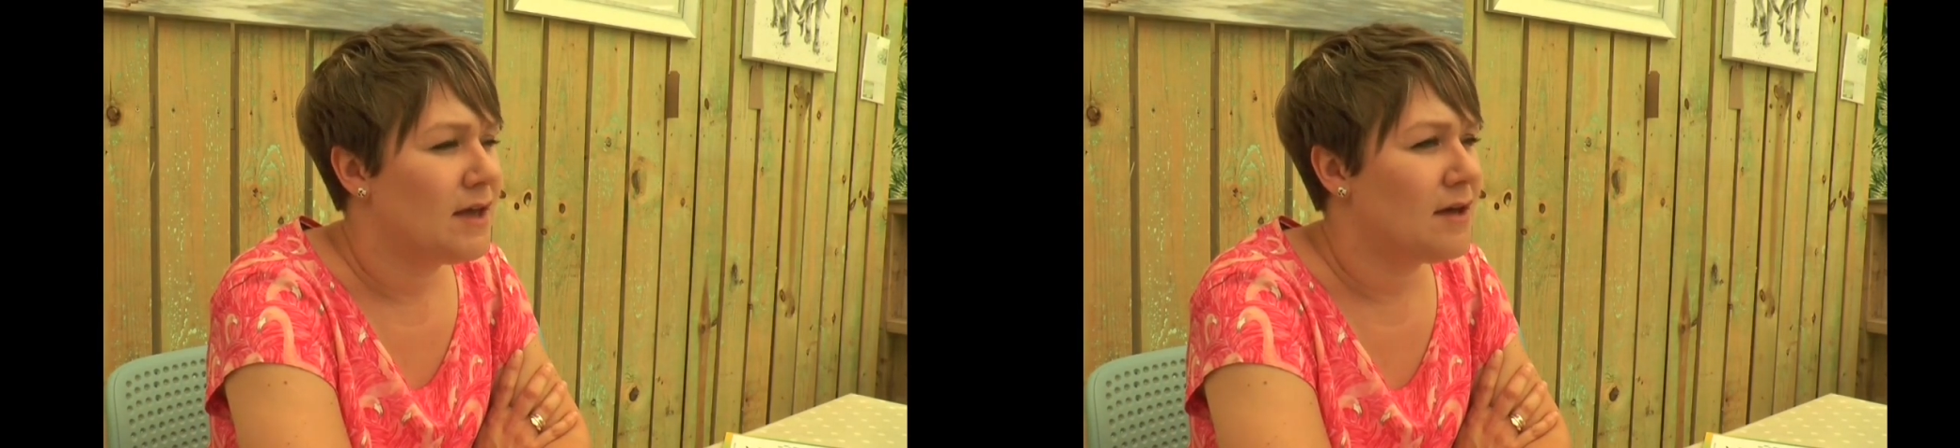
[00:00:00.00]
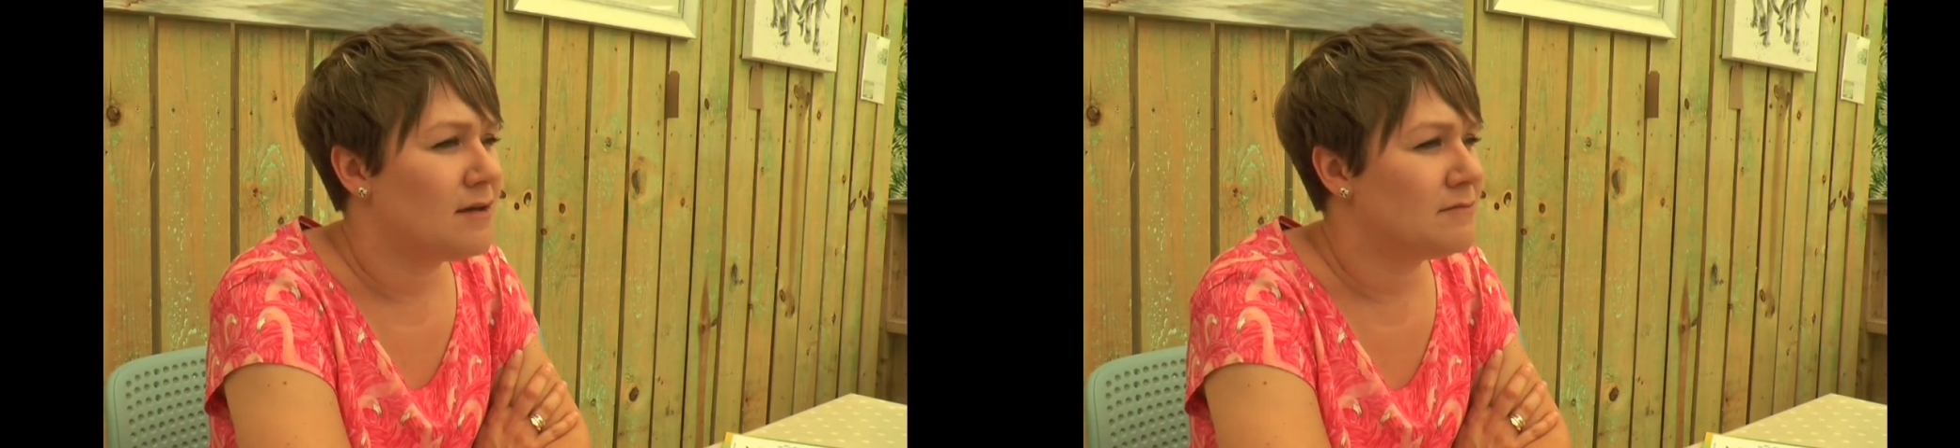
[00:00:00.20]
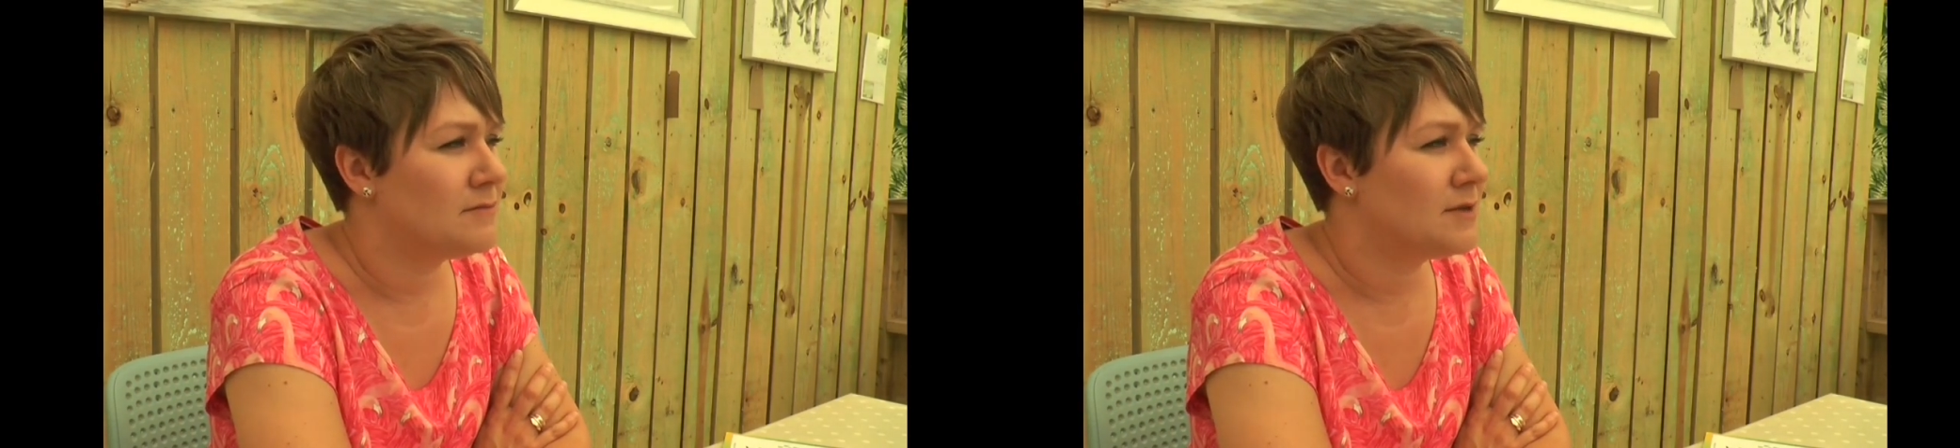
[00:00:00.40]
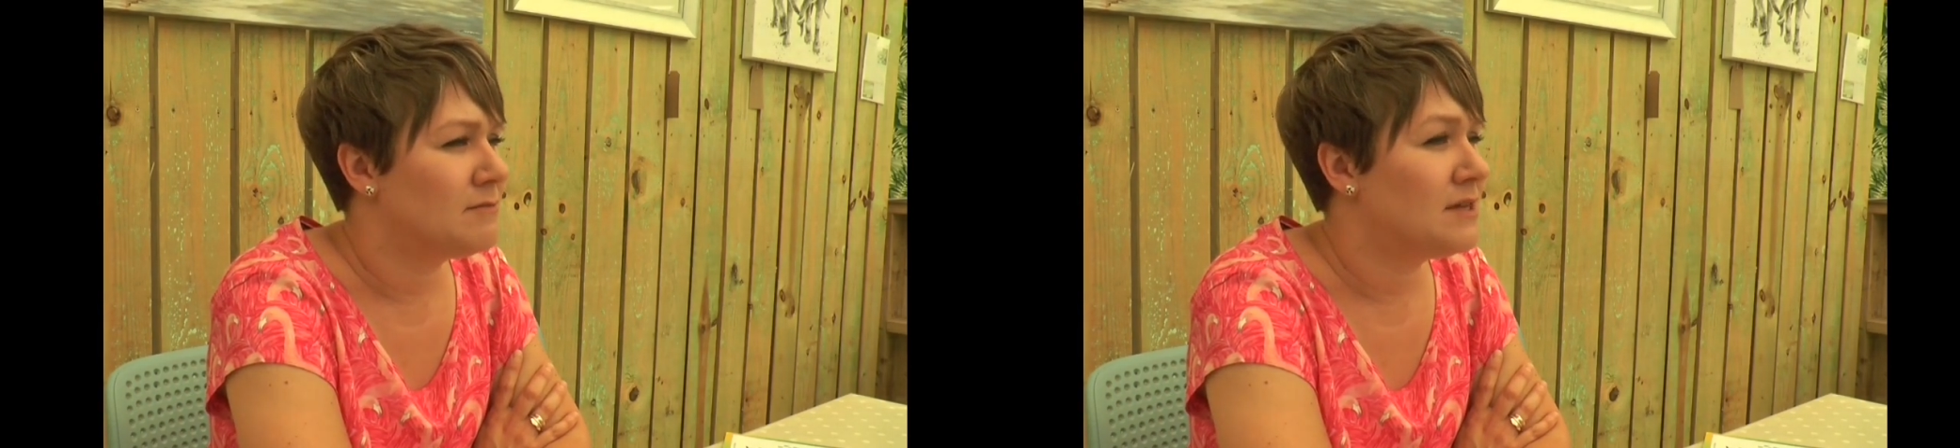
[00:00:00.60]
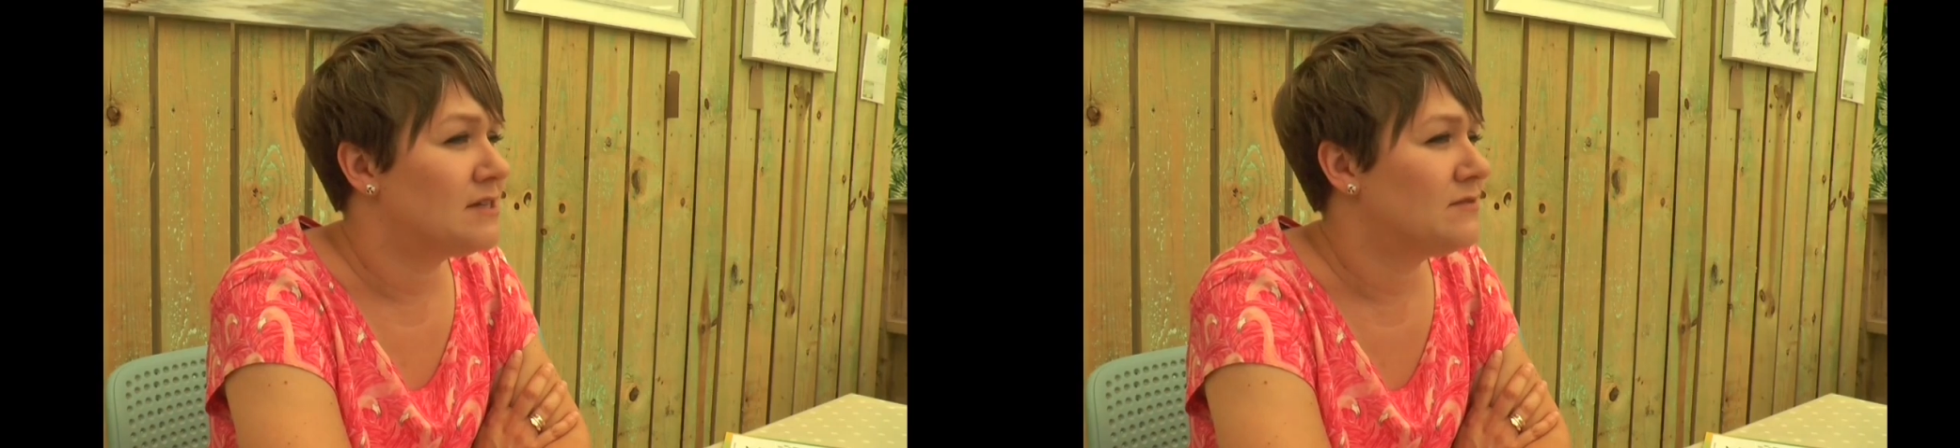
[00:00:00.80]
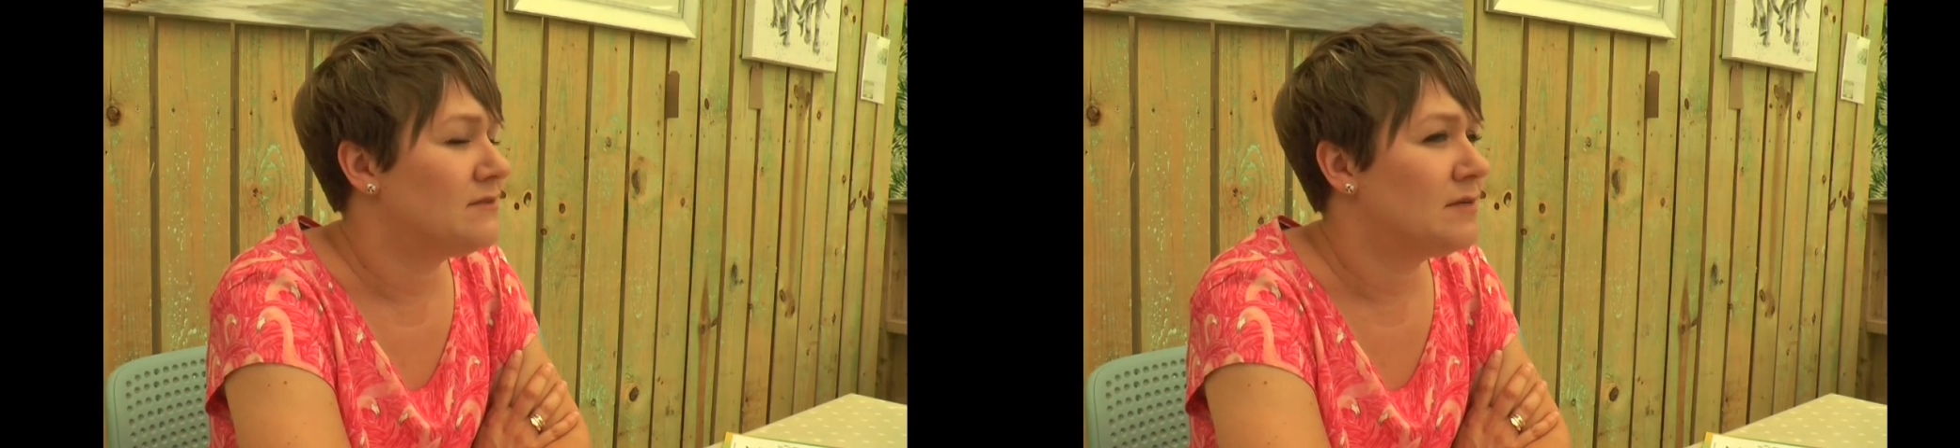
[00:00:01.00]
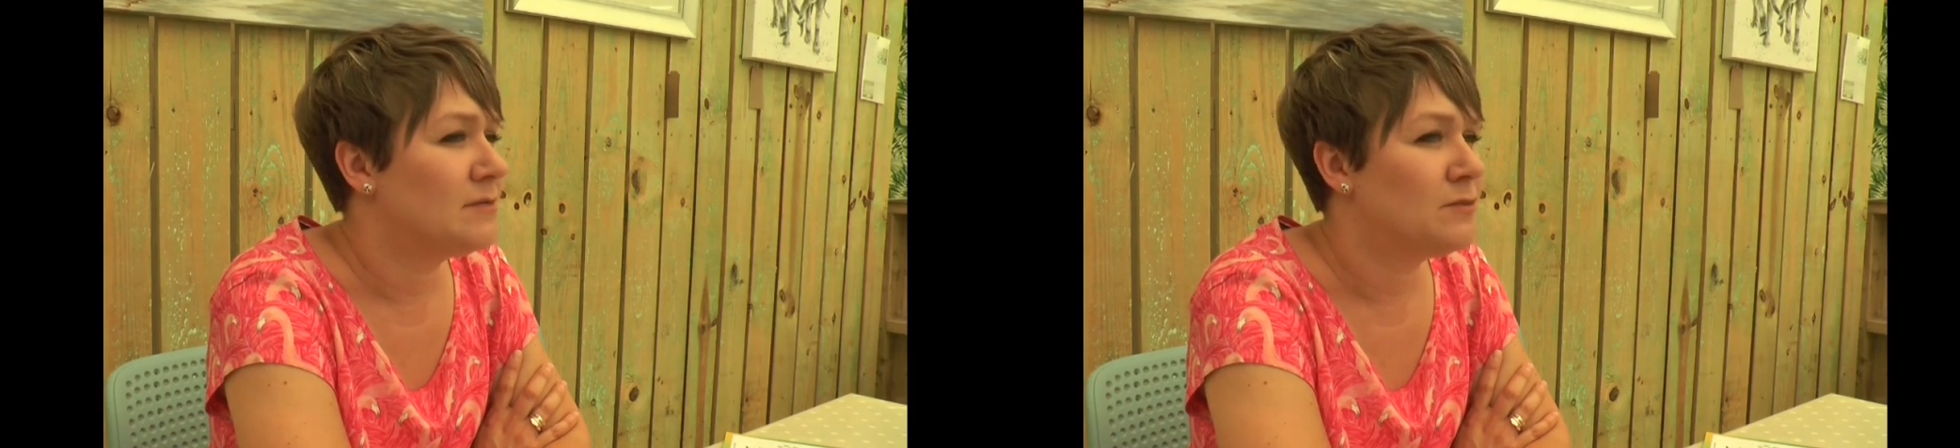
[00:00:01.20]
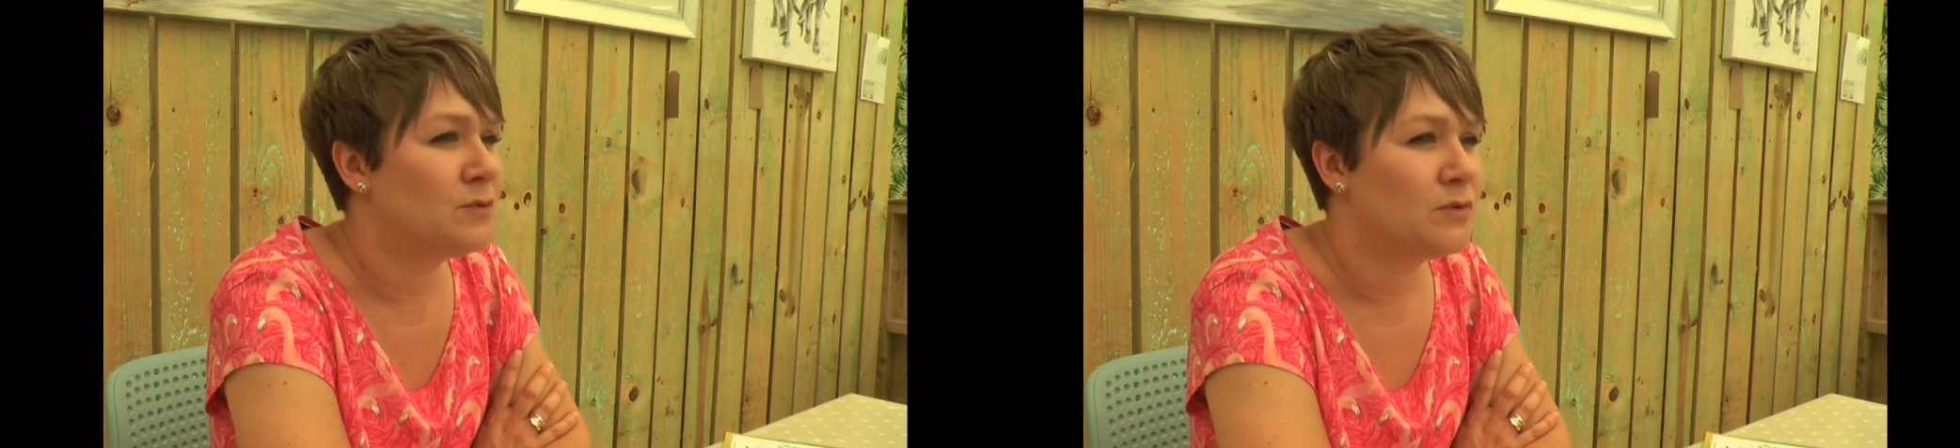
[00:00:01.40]
Um, makes you feel a
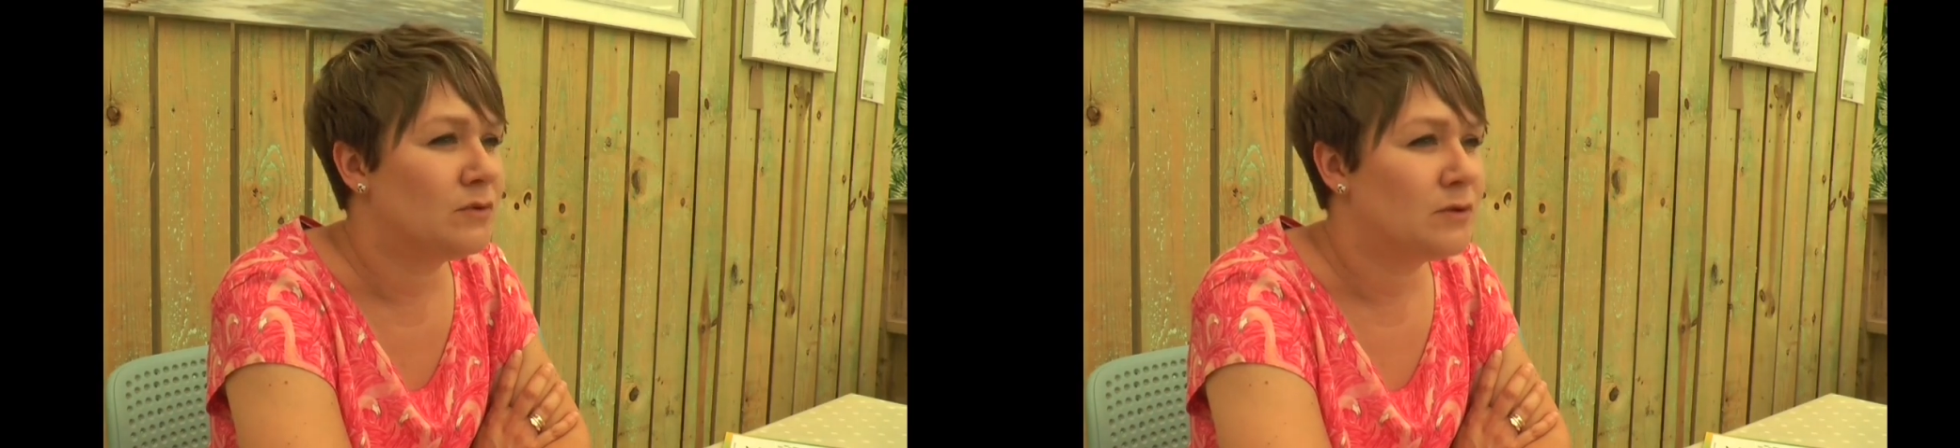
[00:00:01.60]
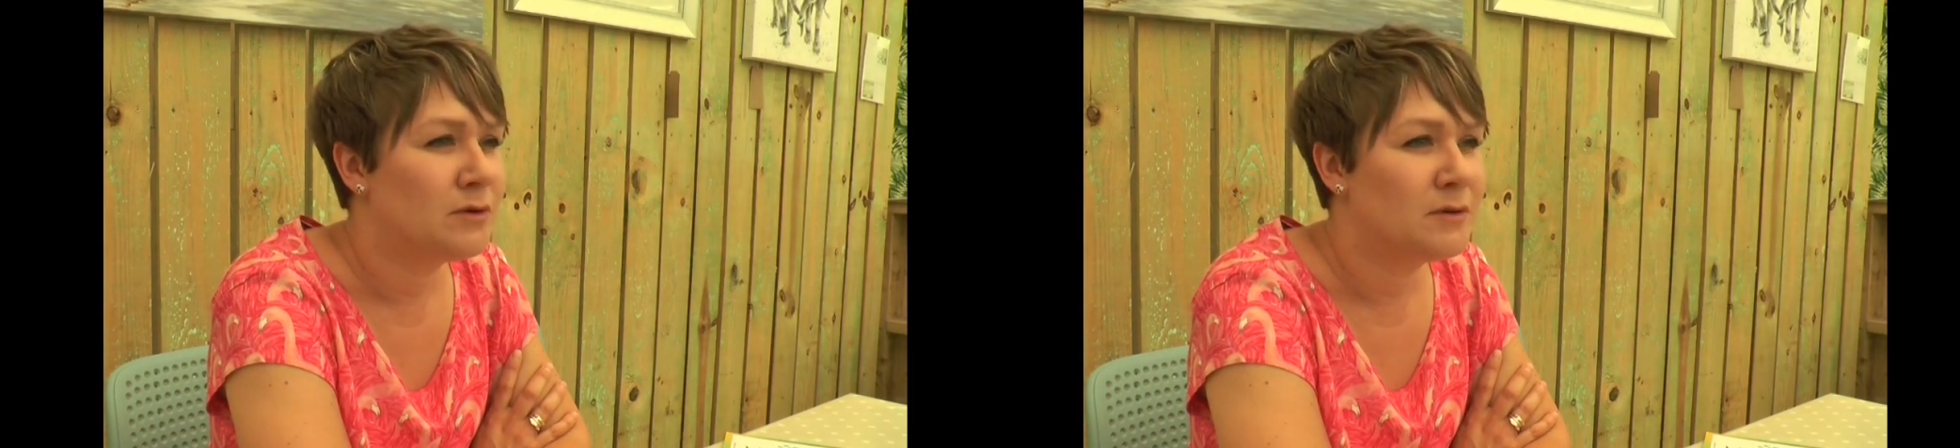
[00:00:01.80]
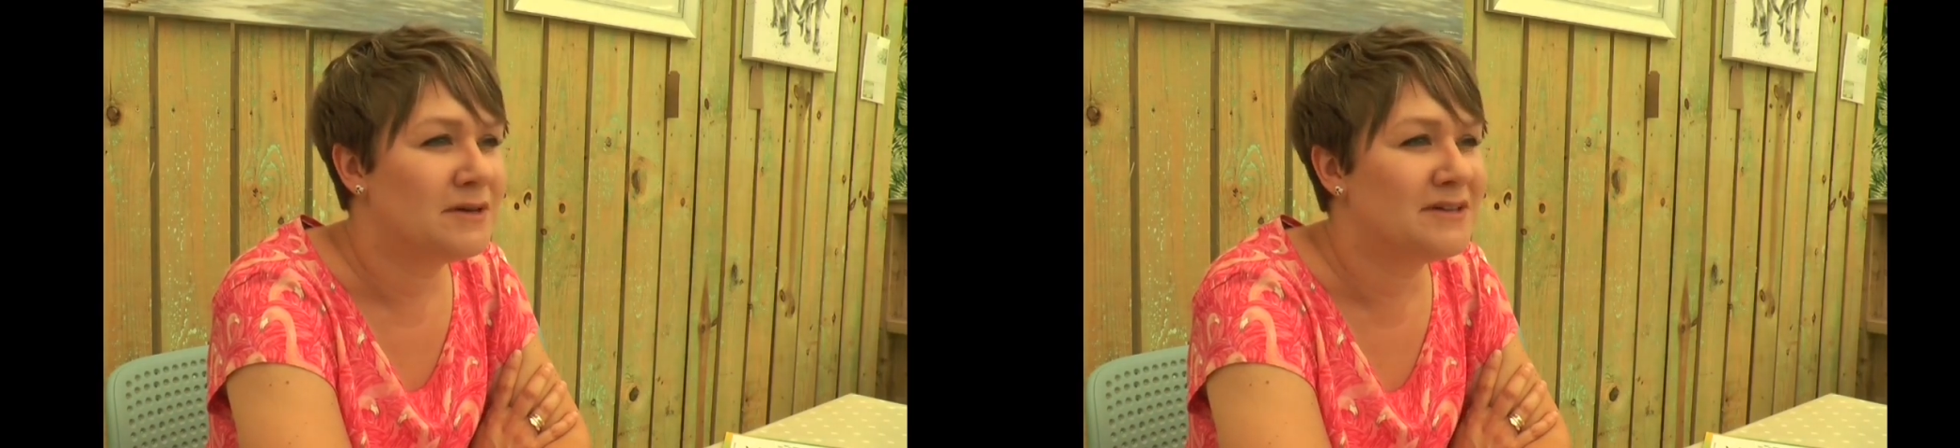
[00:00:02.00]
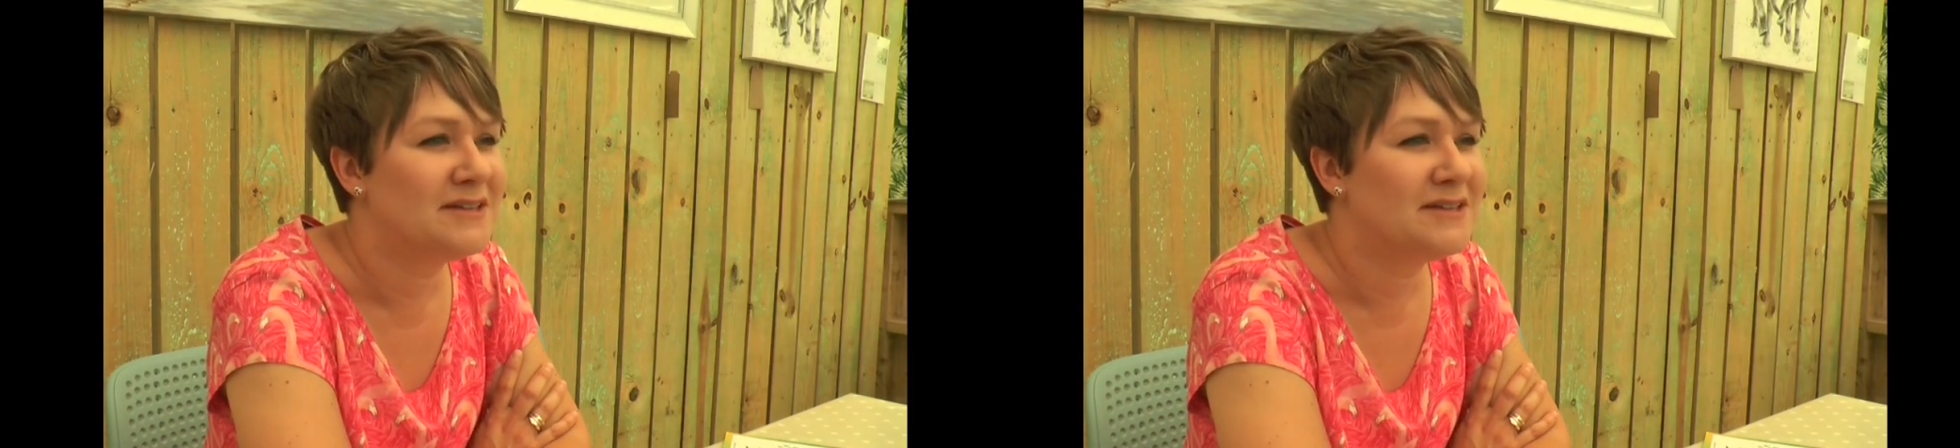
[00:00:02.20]
bit more normal